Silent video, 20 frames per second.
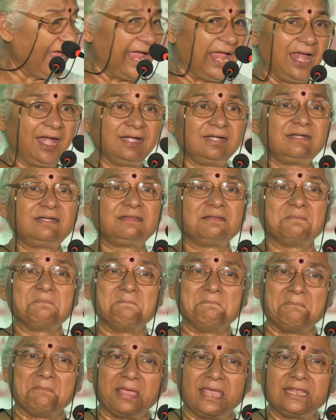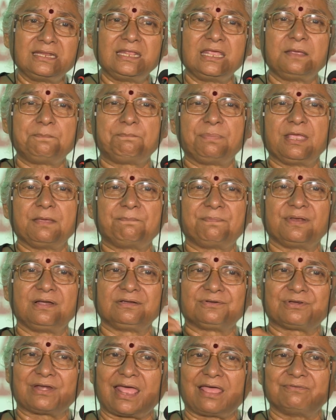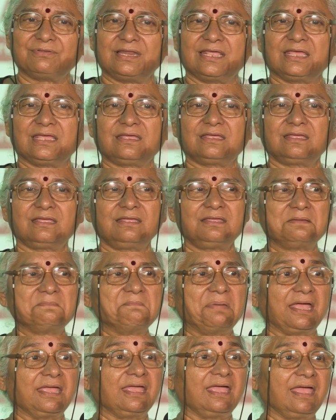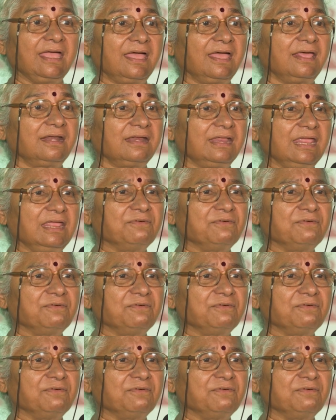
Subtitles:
And many people traveling by air,